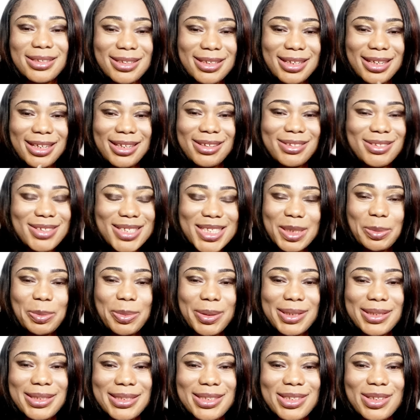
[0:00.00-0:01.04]
Inner
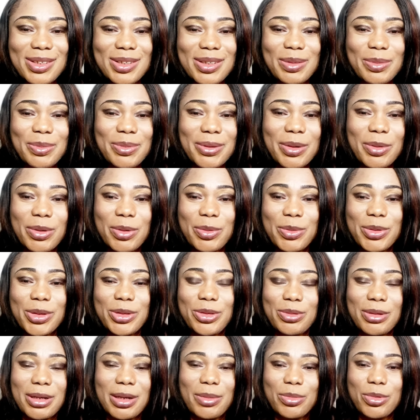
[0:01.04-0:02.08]
Space is all about, what we
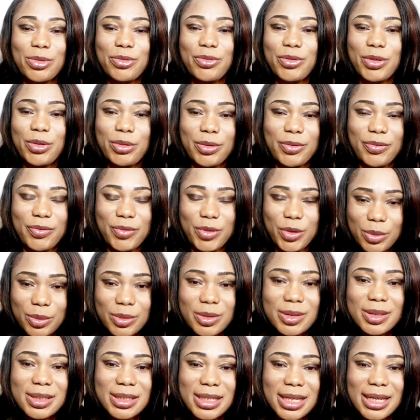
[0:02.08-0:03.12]
do are movie
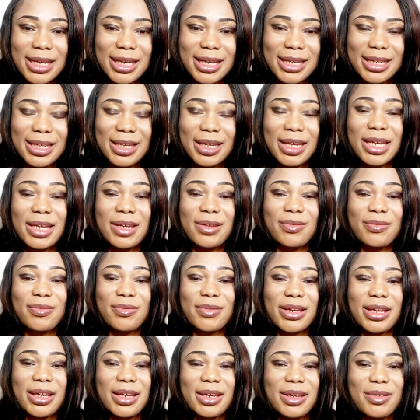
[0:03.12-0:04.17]
reviews, and
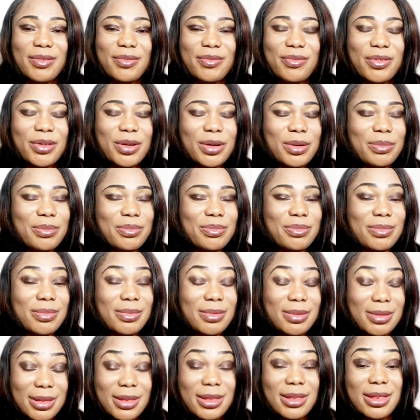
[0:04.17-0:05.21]
if
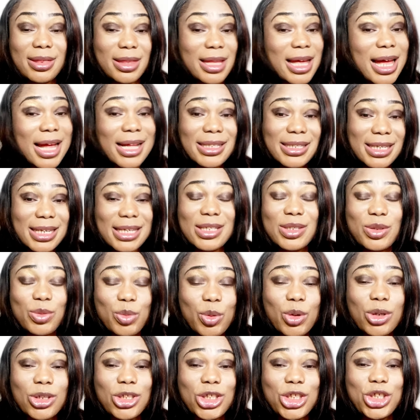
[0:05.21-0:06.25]
that is
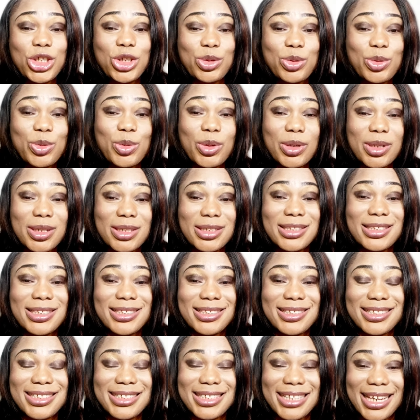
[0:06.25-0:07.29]
what you want
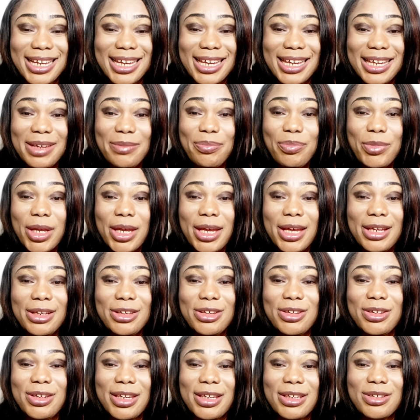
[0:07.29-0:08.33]
to see,
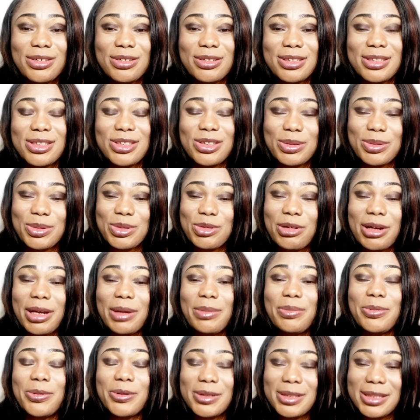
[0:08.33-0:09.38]
do hit on the
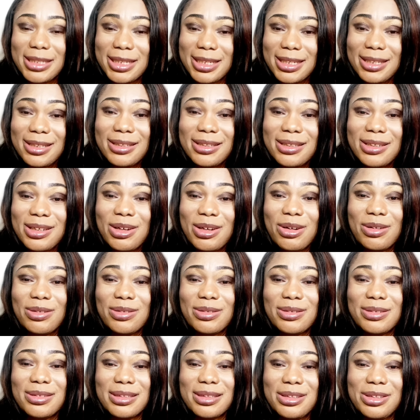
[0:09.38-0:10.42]
subscribe button,
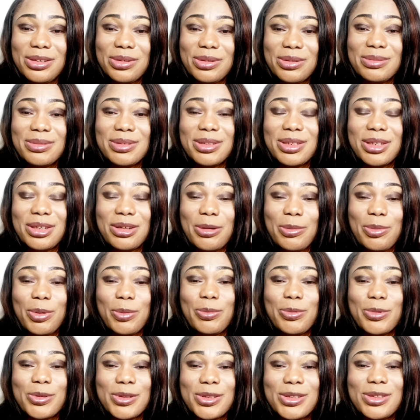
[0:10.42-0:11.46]
you know, turn up your
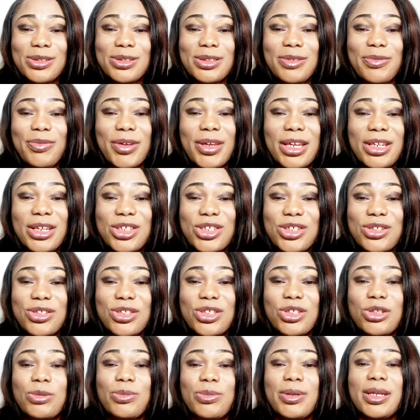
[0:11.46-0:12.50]
post
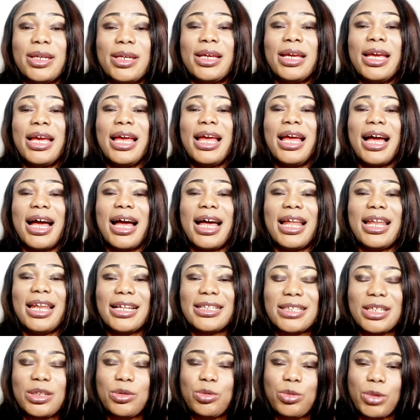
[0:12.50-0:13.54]
notifications to be
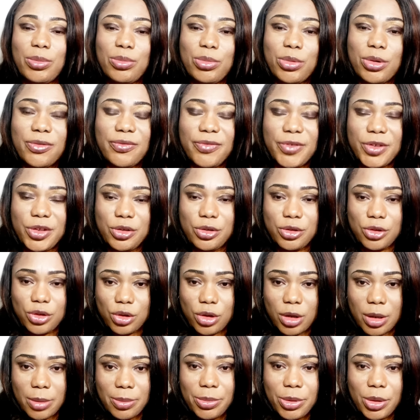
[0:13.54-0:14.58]
alerted when more videos
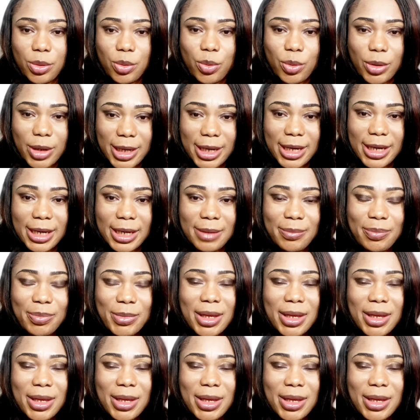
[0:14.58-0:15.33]
come your way.